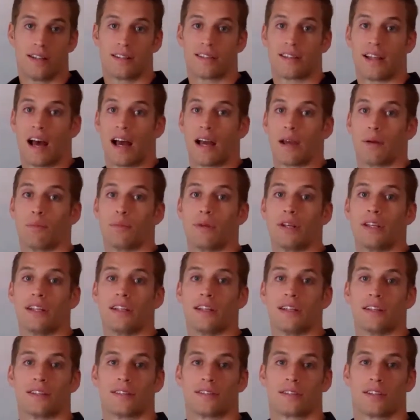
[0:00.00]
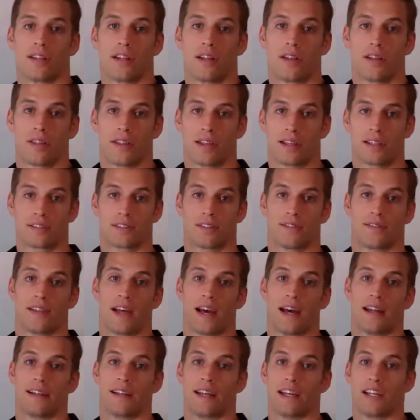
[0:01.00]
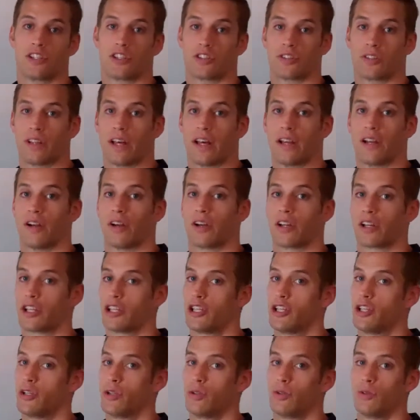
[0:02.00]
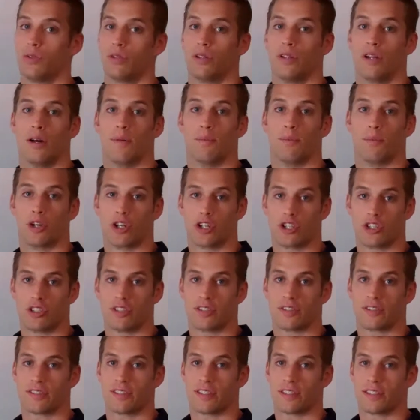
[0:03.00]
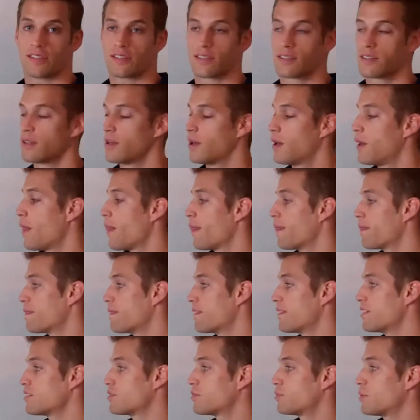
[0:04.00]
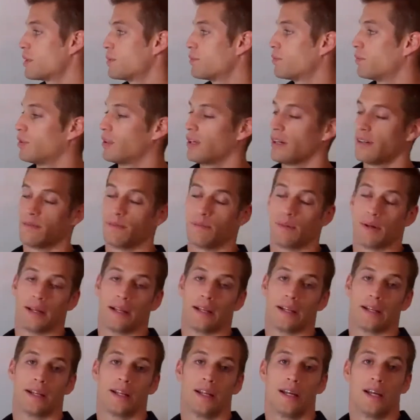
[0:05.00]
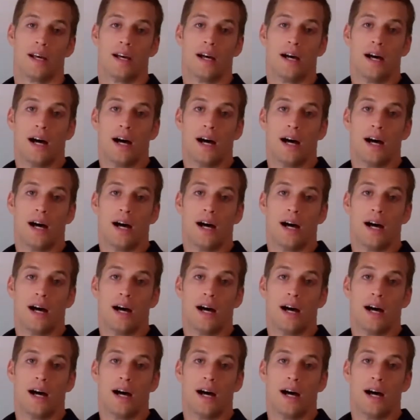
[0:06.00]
diabetes, things of that nature that are acute emergencies. These people have been